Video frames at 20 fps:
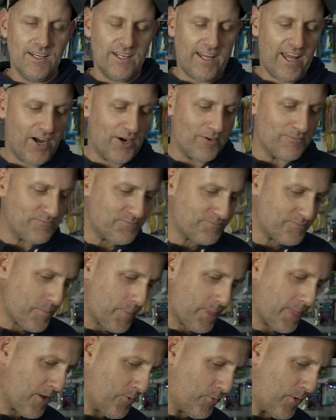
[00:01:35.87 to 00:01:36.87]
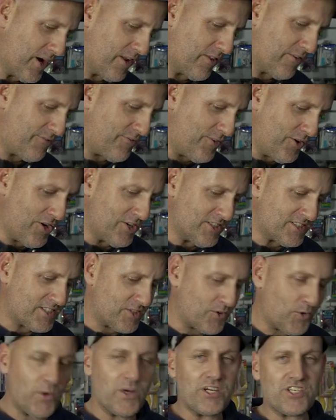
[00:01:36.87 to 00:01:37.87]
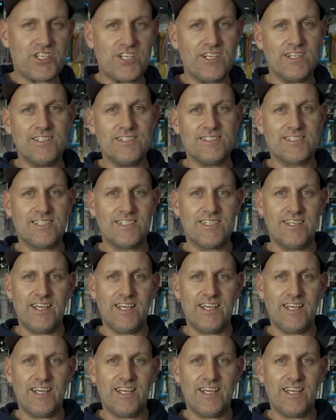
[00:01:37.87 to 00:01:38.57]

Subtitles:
Now, one of the first questions